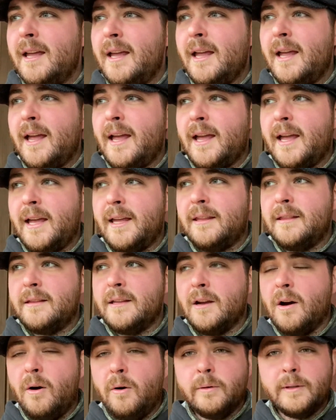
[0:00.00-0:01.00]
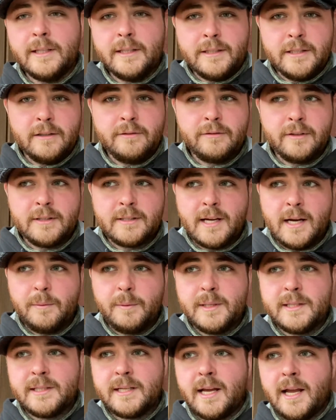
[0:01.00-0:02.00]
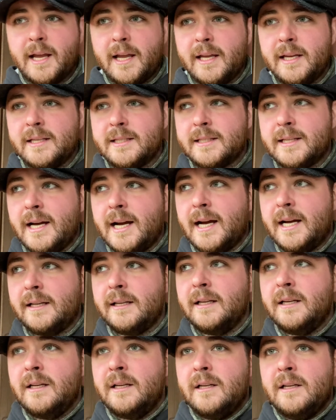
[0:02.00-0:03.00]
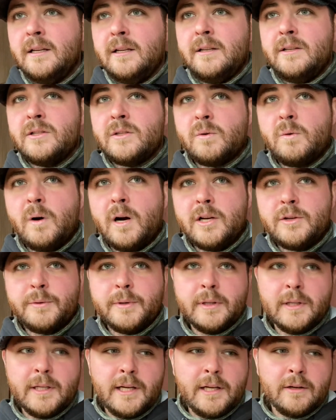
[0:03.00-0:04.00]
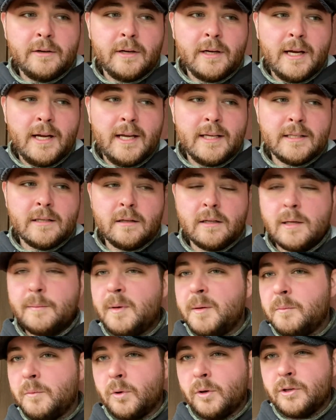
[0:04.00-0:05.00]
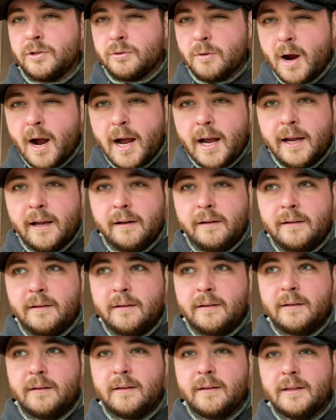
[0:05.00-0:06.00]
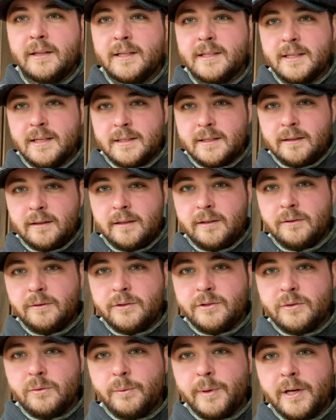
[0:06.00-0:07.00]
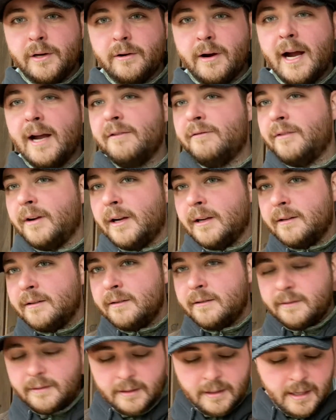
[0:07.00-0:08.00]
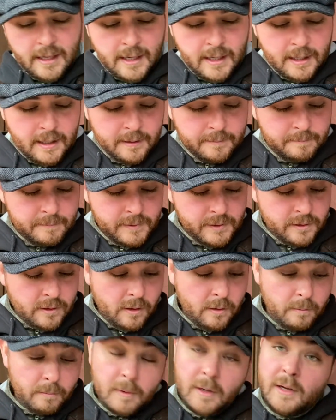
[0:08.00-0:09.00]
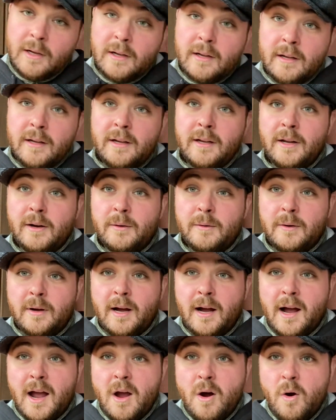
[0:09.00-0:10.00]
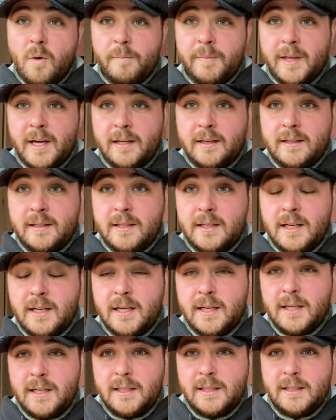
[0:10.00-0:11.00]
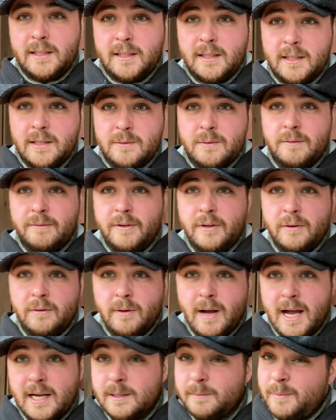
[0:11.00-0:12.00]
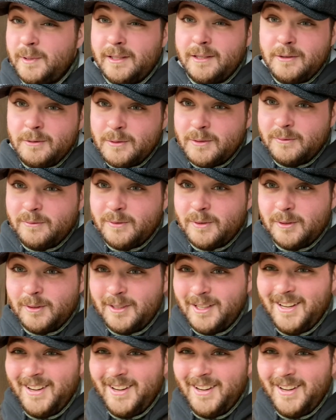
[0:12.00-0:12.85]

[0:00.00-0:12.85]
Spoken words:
And the only difference I would say is that Squadron Leader is a little bit more dry. This is a little sweeter, I find. So you know, I hope that this review has been useful.